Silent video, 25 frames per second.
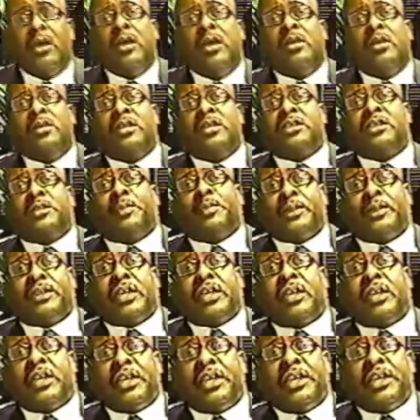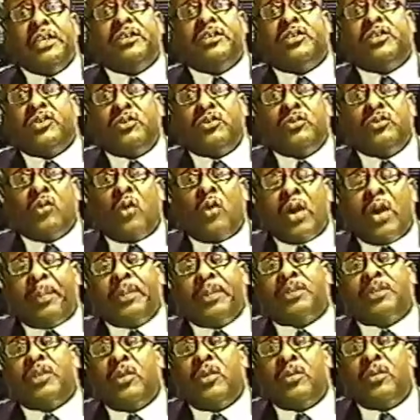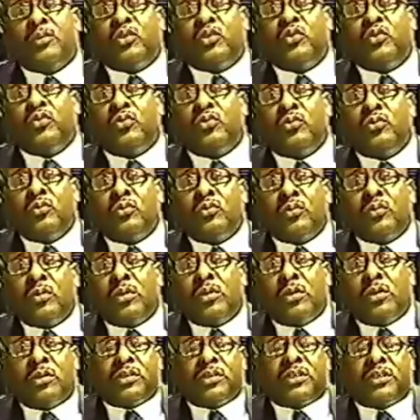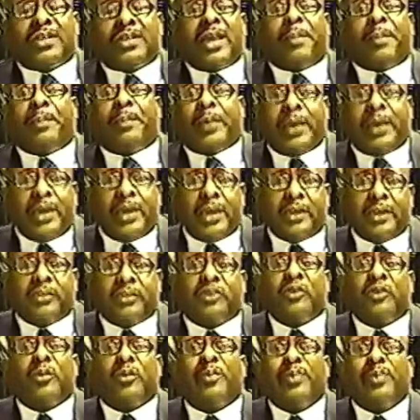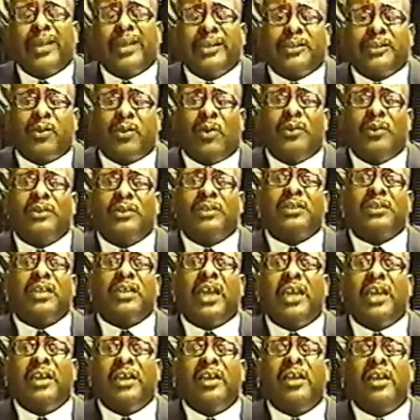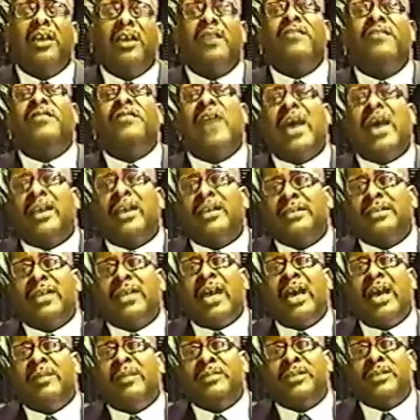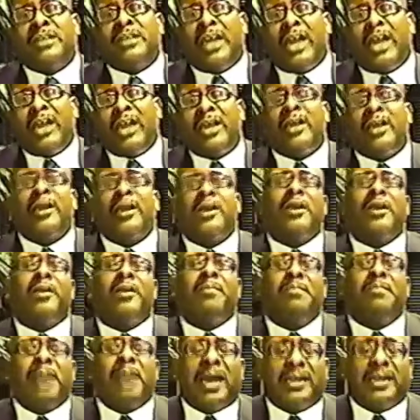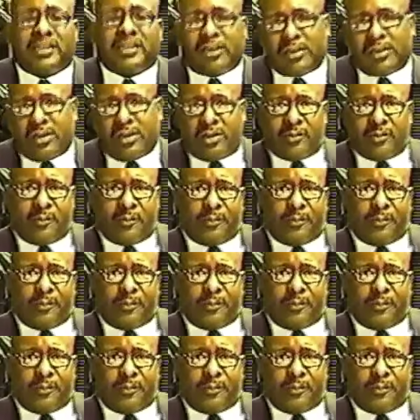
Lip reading: This particular E2 or Epitome 2 stampede took place on St. Valentine's Day Massacre.